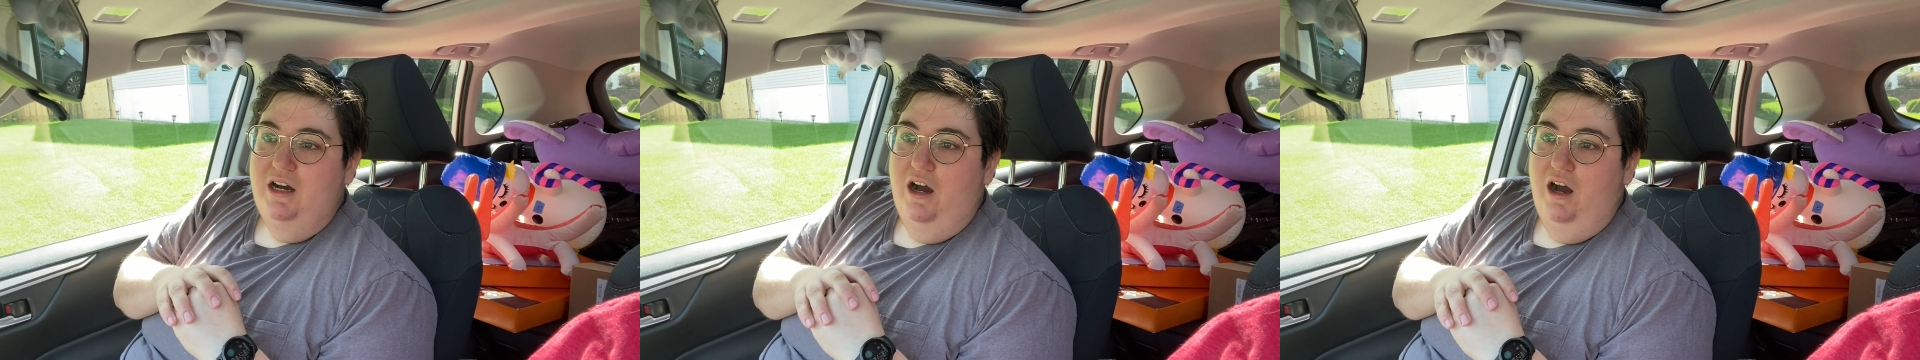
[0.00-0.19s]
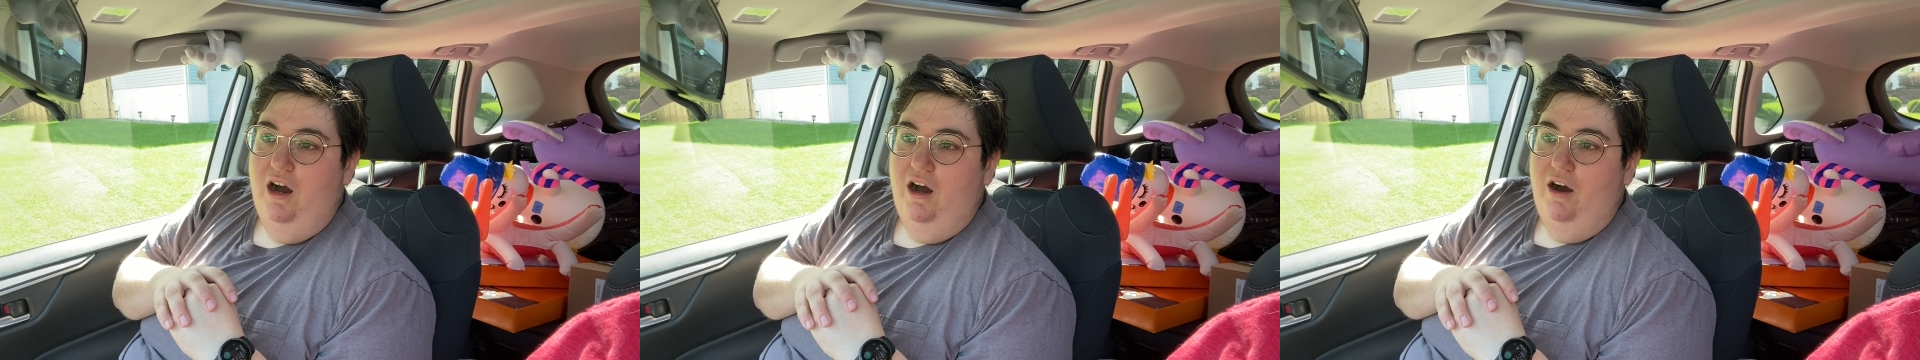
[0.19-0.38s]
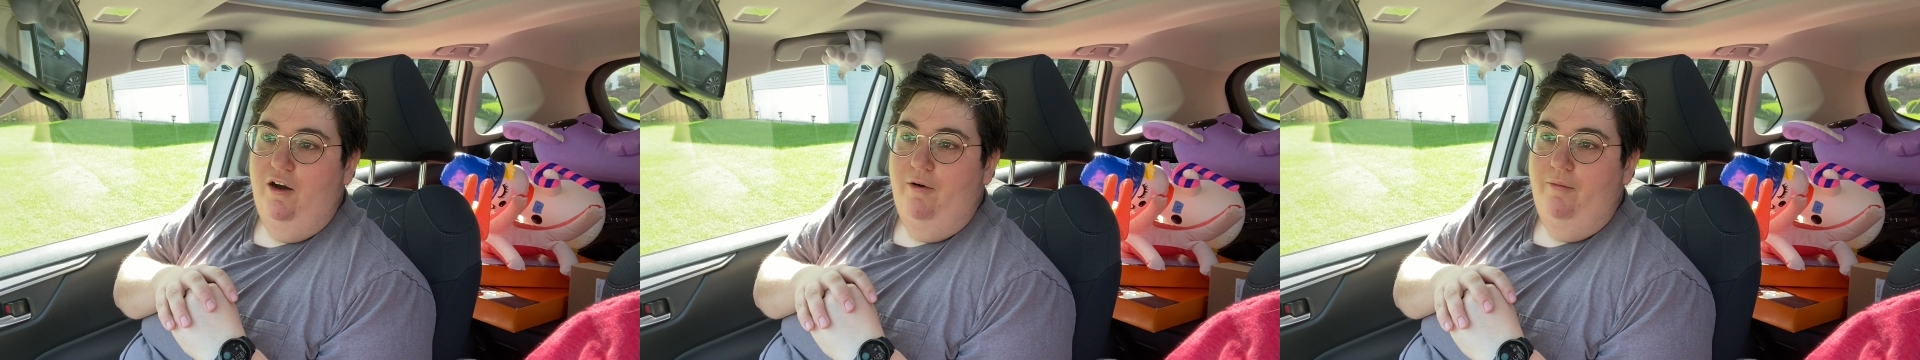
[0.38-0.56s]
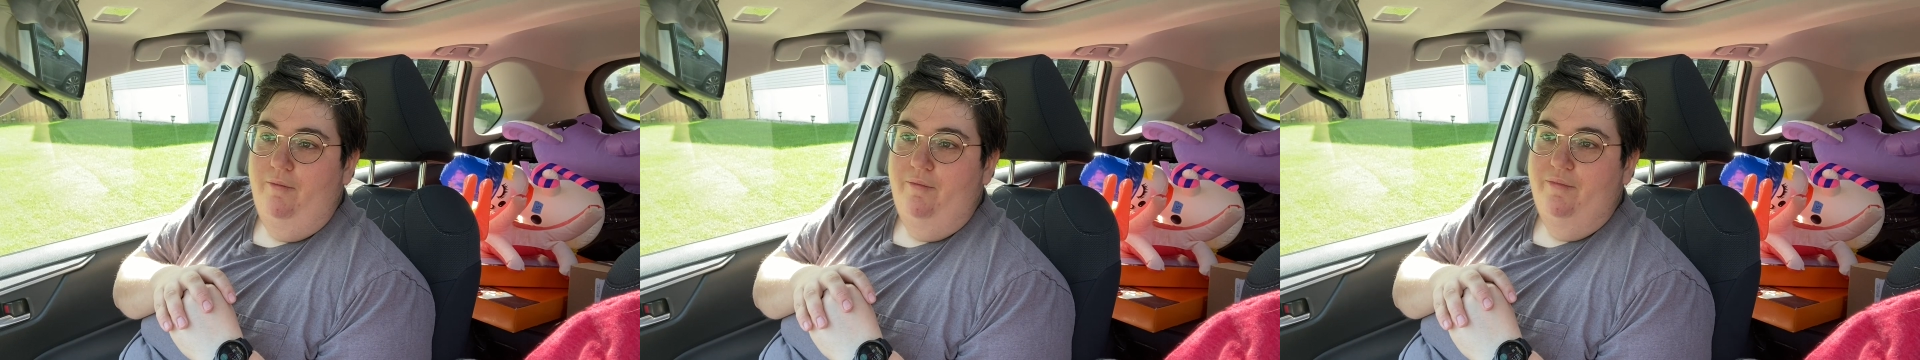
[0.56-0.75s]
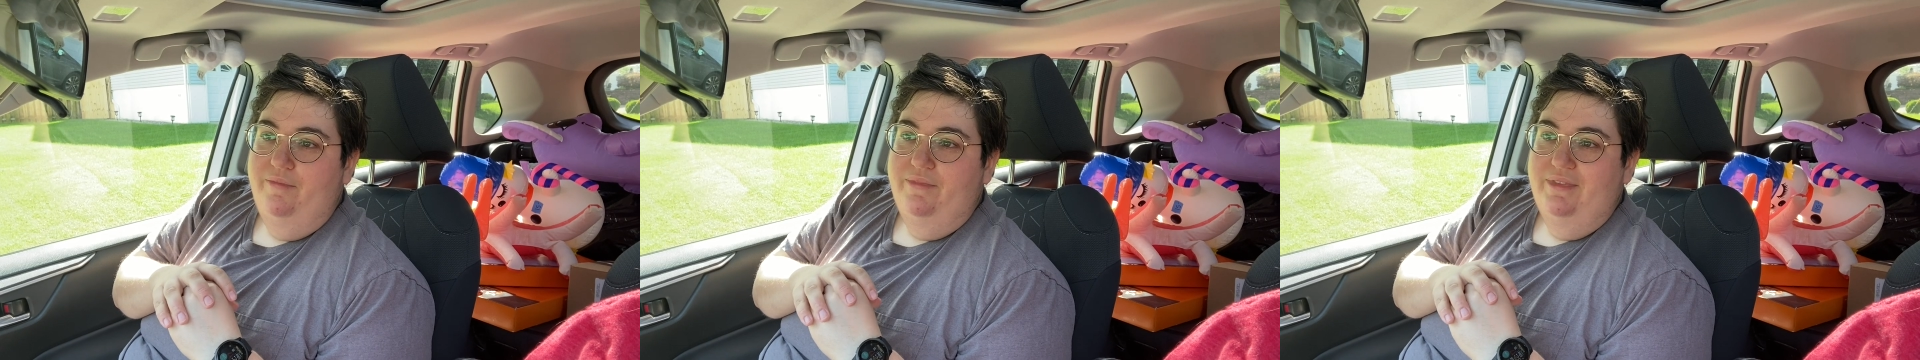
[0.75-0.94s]
Mm-hmm. Um,
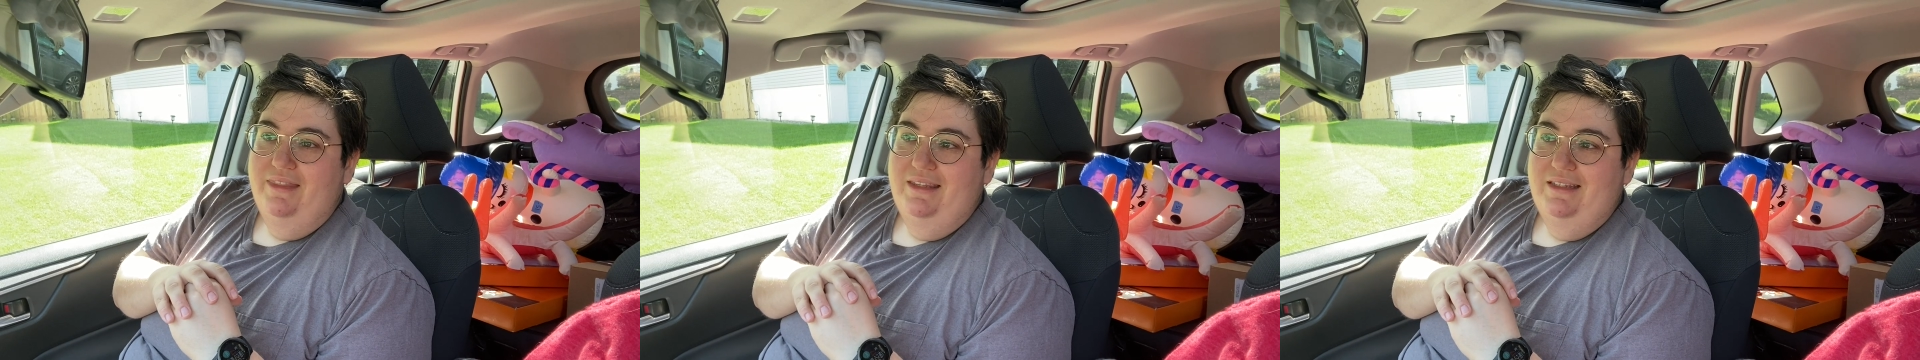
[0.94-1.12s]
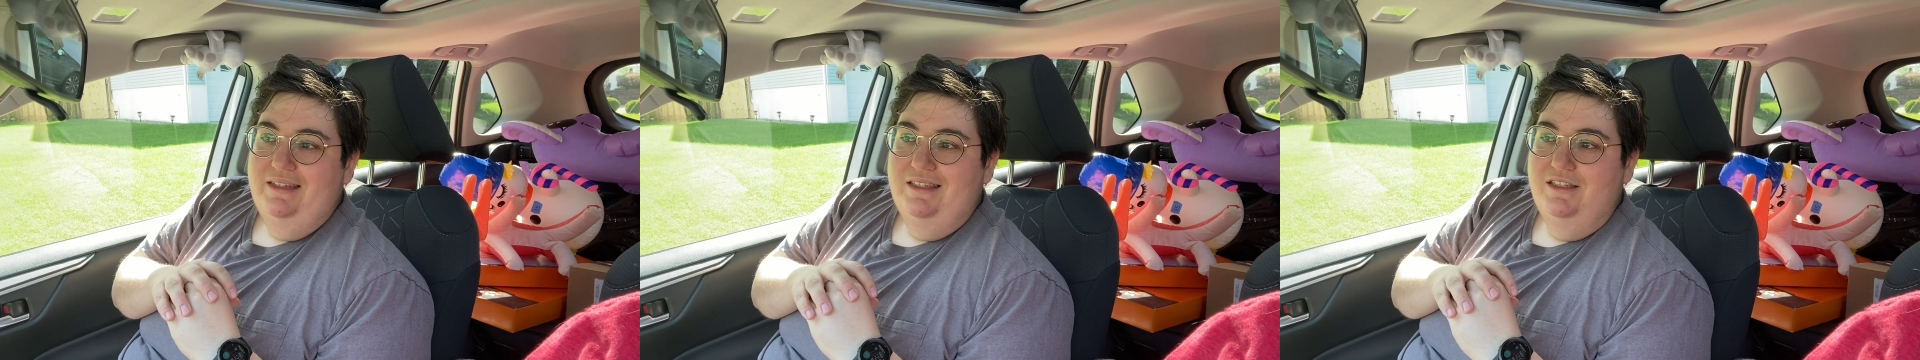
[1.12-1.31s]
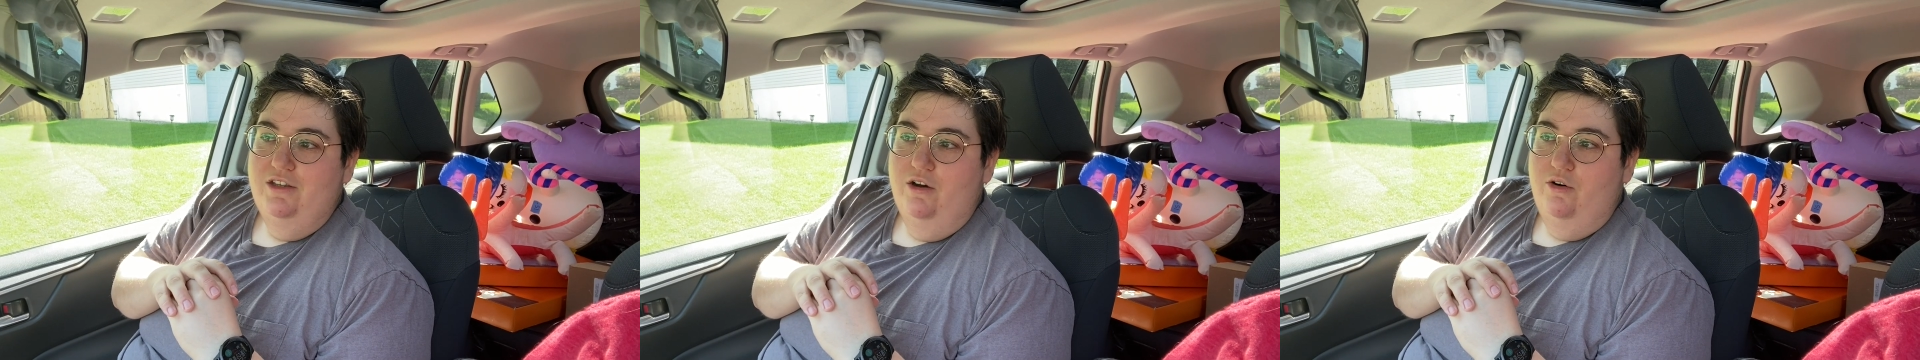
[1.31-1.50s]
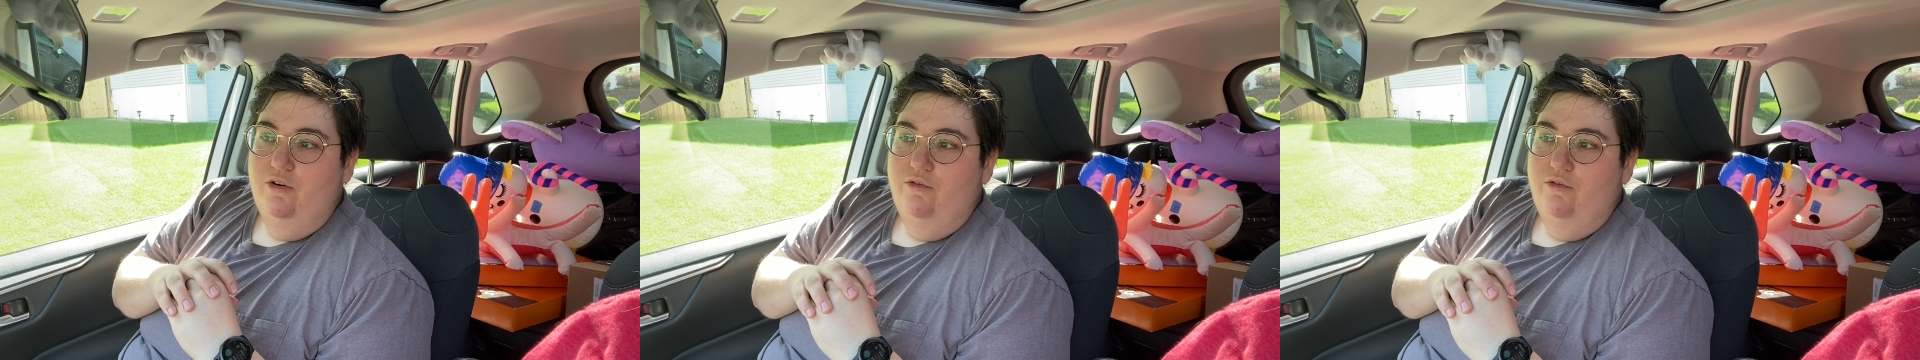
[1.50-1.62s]
so